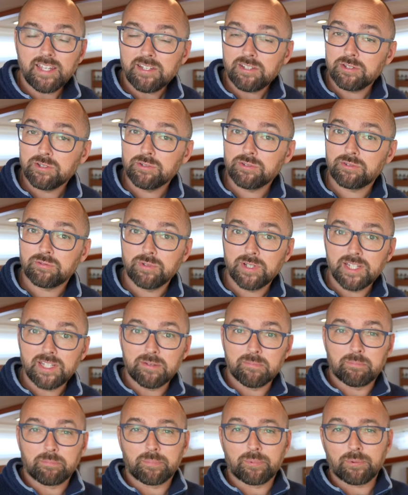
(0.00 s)
had used
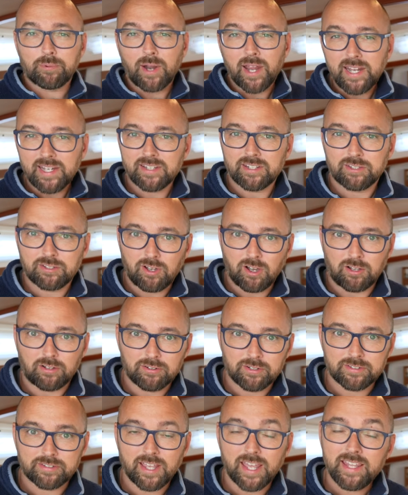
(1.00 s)
really bright
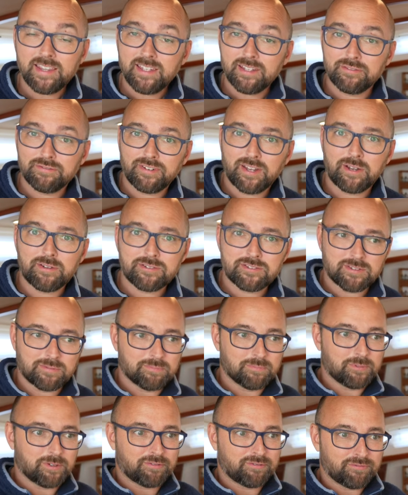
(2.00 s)
colors, and they'd found
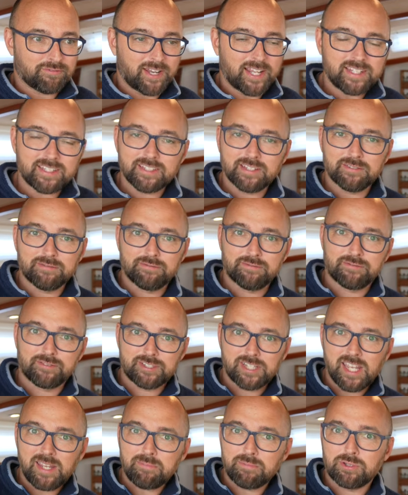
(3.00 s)
some reflective
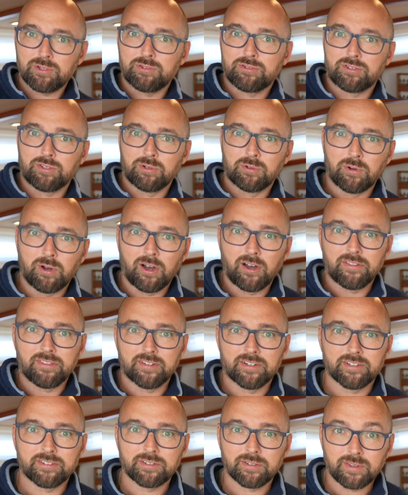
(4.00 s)
tape to sew on
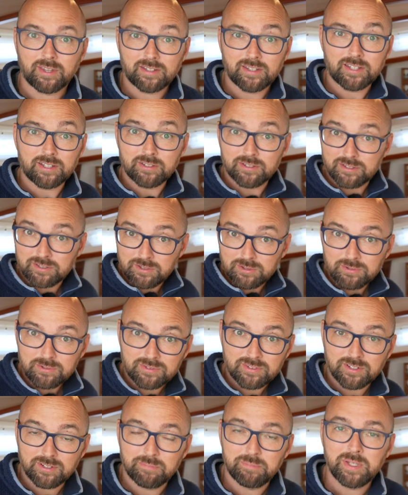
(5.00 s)
there so that they could
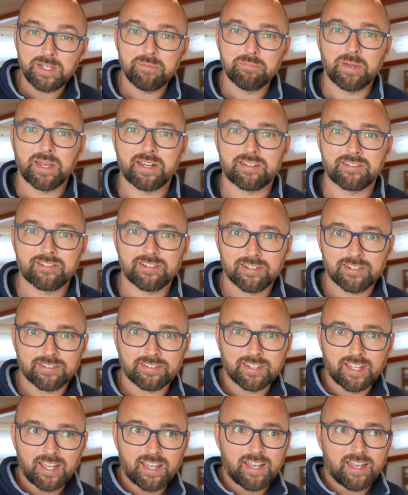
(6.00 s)
use their beanbag
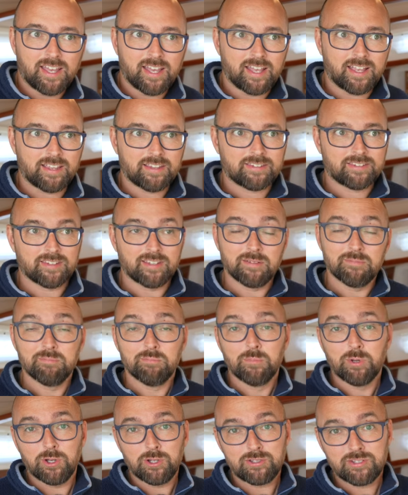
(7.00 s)
chairs as
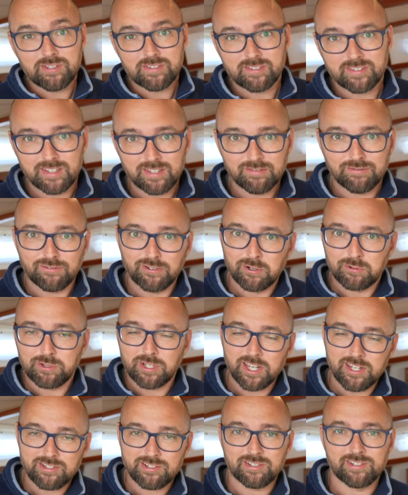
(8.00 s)
emergency
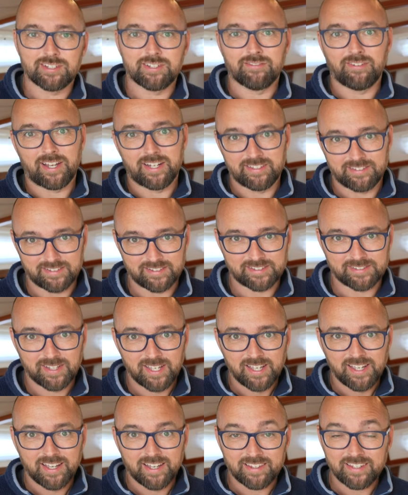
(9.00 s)
flotation devices.
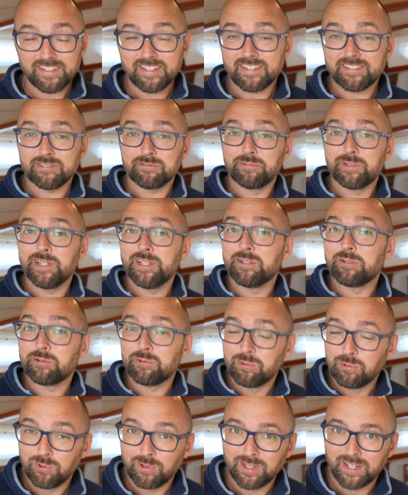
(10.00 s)
I think that's a really
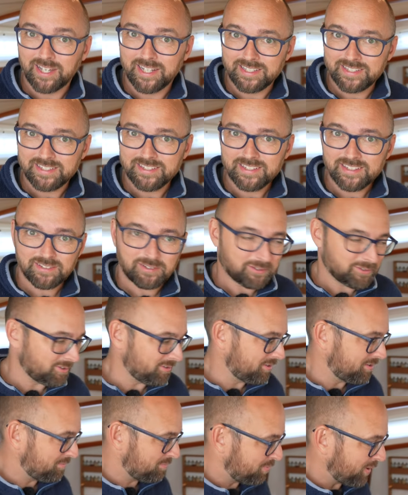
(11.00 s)
cool idea, and
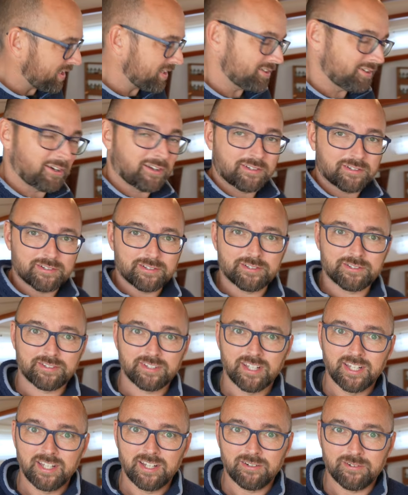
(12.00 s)
also the bright
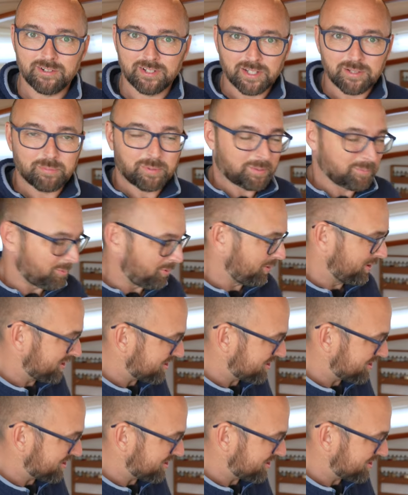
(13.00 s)
colors were a little bit more